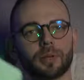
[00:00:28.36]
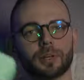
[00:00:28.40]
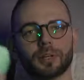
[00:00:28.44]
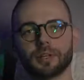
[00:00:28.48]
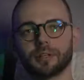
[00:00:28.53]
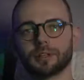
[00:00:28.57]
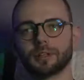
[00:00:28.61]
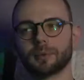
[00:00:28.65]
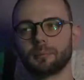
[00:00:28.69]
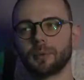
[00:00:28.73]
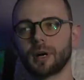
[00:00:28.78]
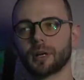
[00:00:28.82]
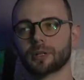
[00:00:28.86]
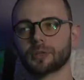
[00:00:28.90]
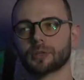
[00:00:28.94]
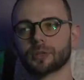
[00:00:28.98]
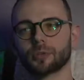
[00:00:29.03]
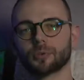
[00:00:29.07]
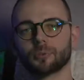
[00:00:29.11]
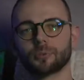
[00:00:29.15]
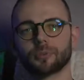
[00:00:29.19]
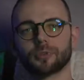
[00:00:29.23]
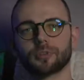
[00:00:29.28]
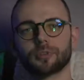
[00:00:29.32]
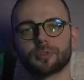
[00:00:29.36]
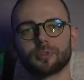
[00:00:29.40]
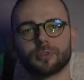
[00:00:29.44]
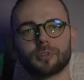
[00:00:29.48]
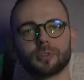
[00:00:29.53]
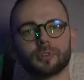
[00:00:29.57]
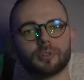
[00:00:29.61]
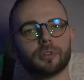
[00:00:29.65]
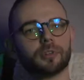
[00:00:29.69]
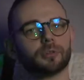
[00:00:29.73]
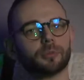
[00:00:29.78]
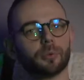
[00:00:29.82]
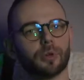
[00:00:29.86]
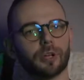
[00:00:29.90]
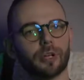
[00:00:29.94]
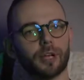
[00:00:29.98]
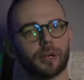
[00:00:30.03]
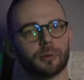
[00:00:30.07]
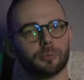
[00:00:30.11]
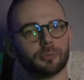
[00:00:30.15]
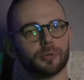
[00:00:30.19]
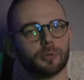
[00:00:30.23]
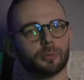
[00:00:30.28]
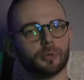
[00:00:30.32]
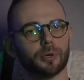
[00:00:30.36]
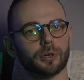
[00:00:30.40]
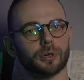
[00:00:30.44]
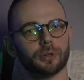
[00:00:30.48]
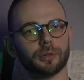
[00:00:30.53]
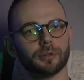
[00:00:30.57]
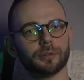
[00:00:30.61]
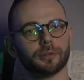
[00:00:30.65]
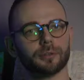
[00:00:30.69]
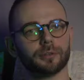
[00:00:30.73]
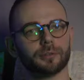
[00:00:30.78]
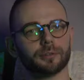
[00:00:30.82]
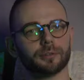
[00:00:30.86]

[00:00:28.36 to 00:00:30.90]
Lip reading: making the mushrooms that will help the world.